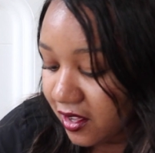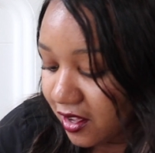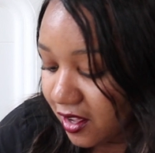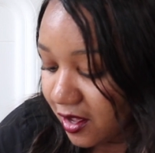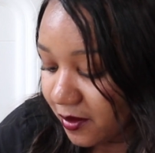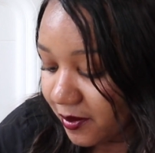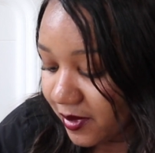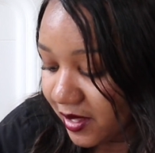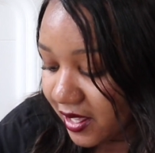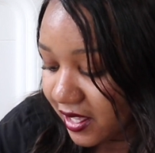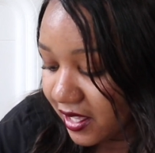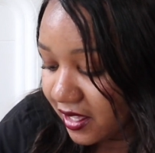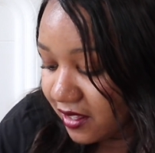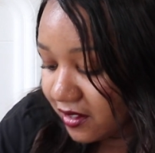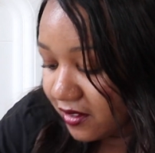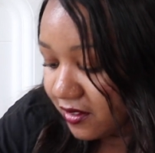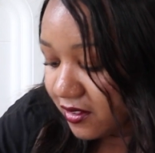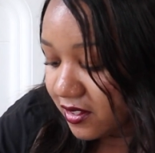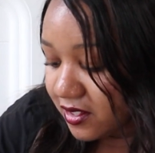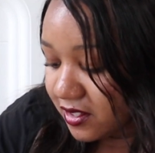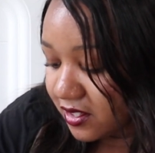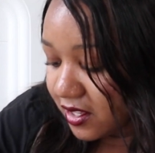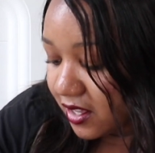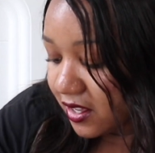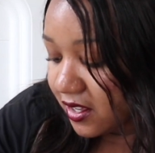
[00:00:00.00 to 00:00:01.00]
carpet,
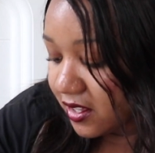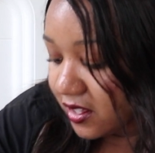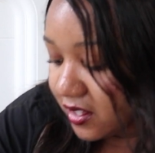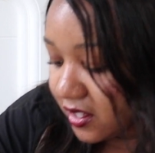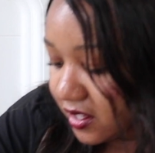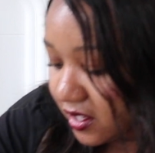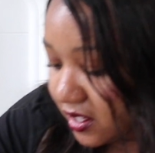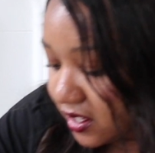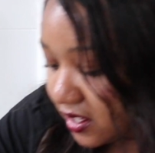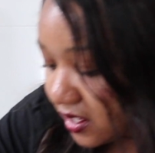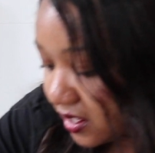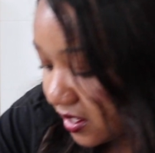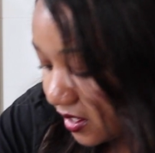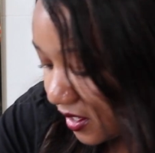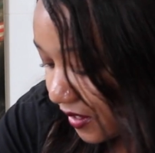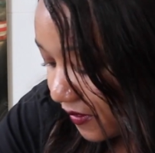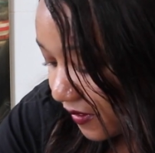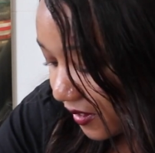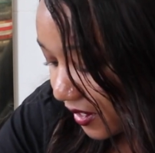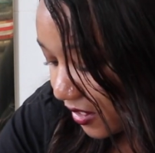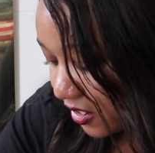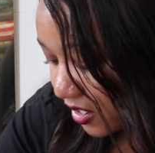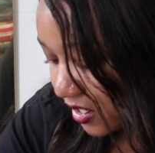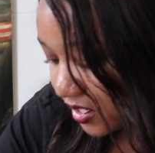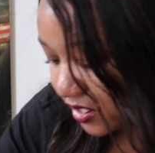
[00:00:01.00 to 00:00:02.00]
so
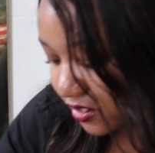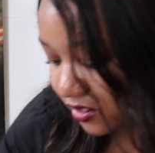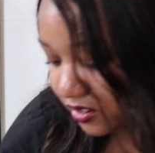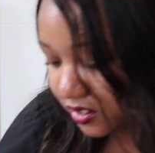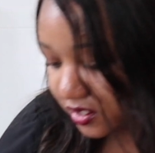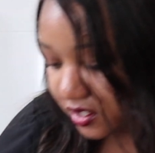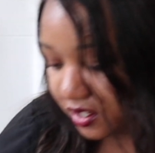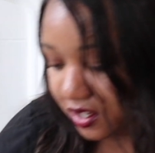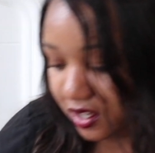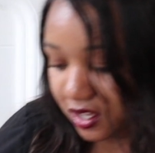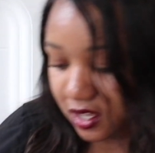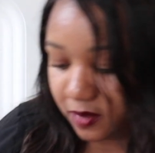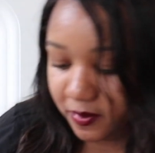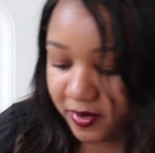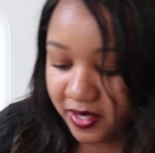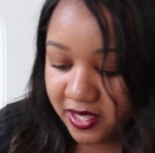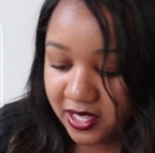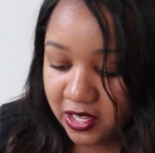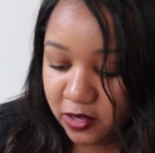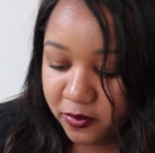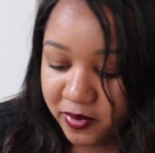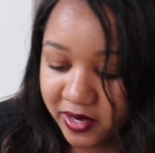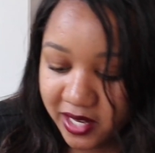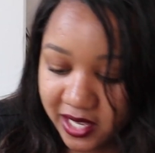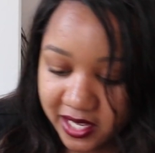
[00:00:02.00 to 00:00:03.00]
if it goes onto the carpet,
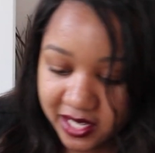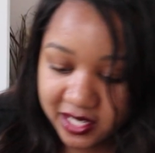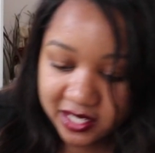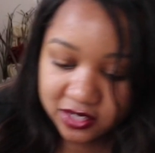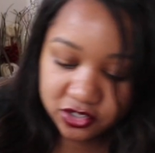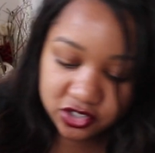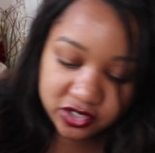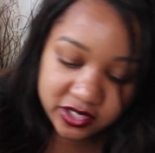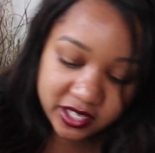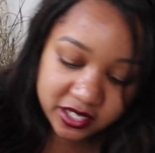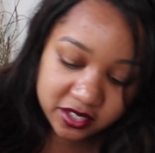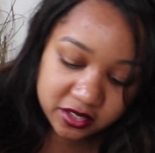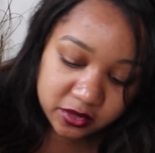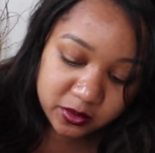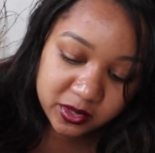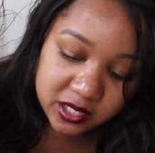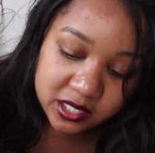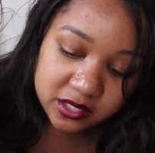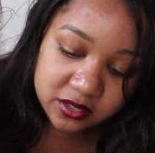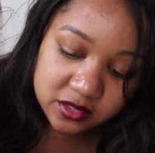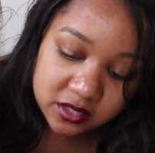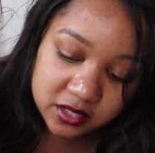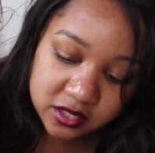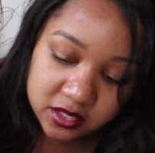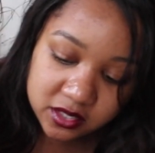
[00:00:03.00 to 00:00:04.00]
that'll be like literally the end of the world.